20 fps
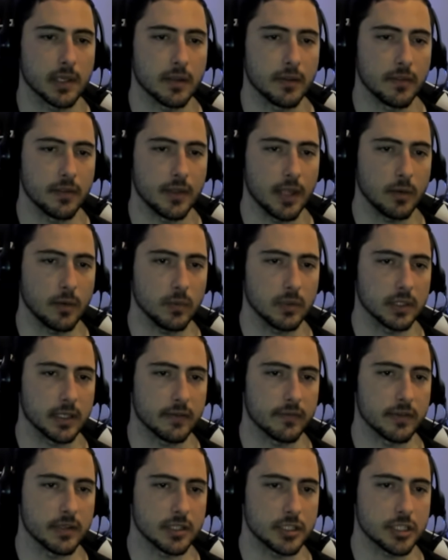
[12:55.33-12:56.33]
Then we'll
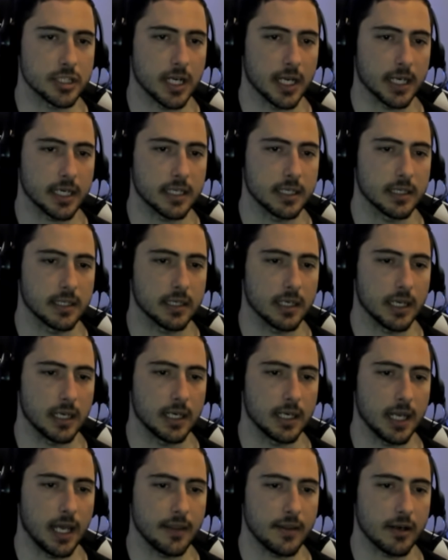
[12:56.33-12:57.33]
give the check. And
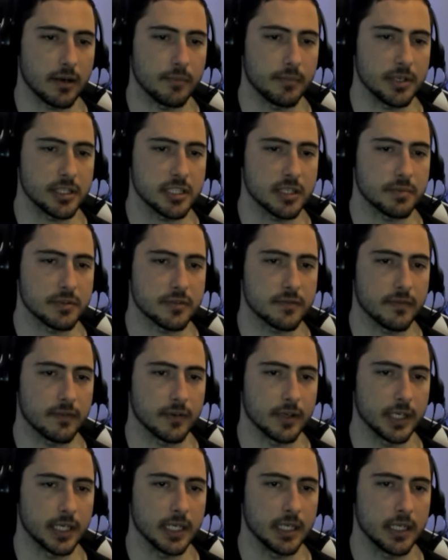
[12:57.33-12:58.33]
now that our bishop's
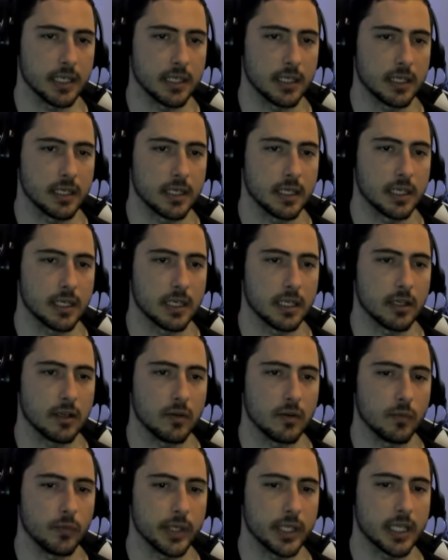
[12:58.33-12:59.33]
free,
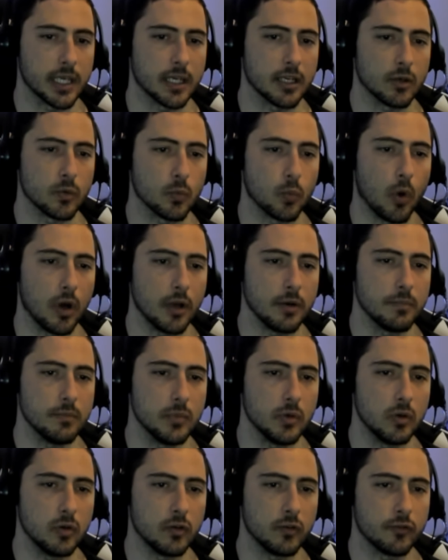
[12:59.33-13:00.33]
we can in one
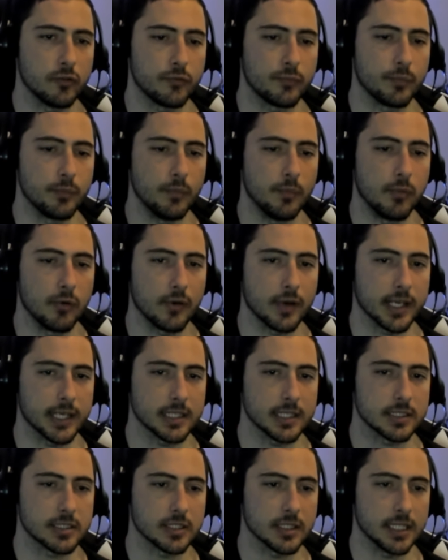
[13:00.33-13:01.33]
move bring
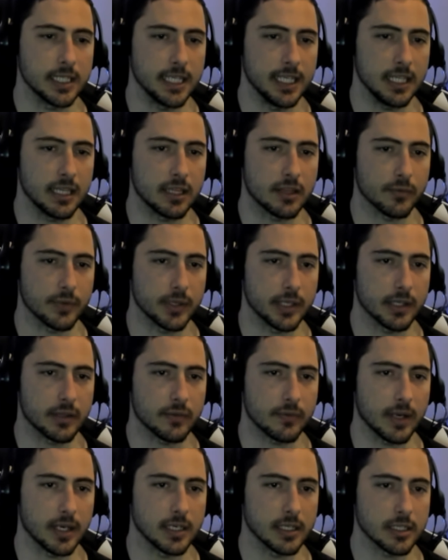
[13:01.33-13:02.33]
it to e3,
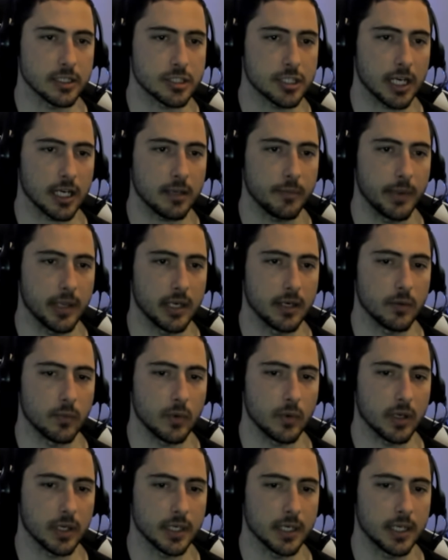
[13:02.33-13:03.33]
threatening checkmate in one.